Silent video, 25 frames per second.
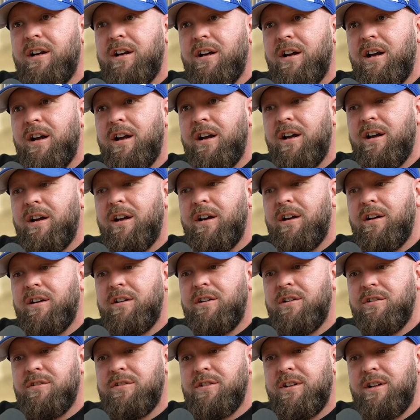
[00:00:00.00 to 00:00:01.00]

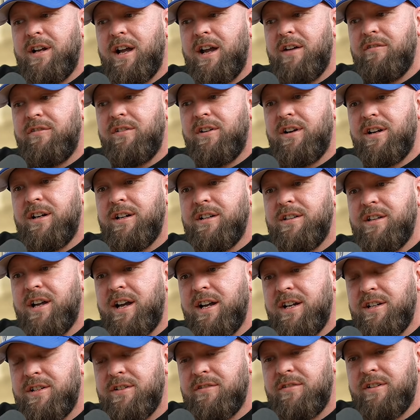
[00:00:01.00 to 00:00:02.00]
Because I'd have like a
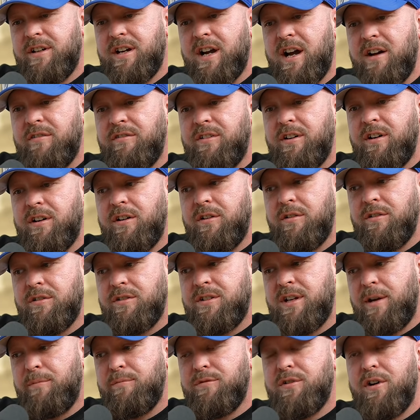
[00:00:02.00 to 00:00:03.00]
day to recover, or
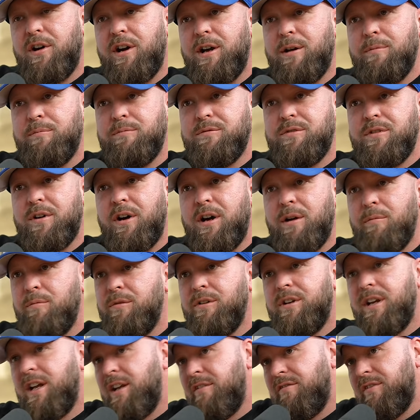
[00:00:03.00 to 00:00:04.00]
sometimes I
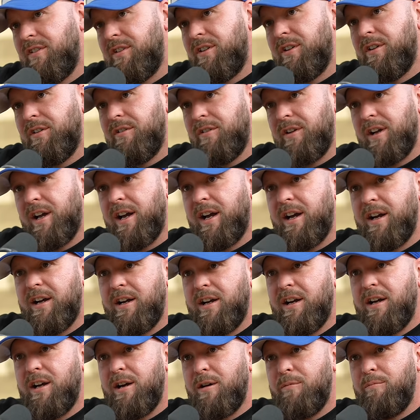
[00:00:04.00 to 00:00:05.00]
wouldn't even do that.
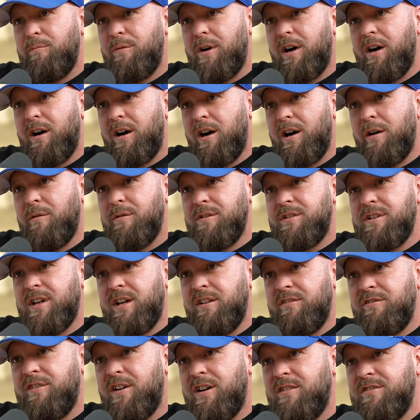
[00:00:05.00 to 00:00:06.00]
But I would say
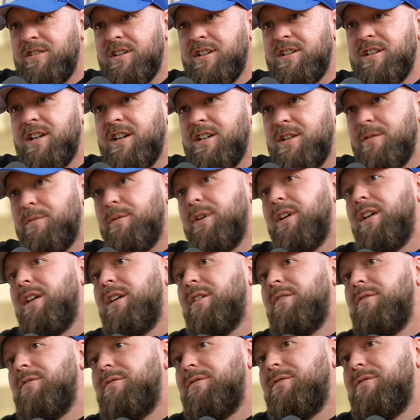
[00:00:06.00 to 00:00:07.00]
5-6 days a week.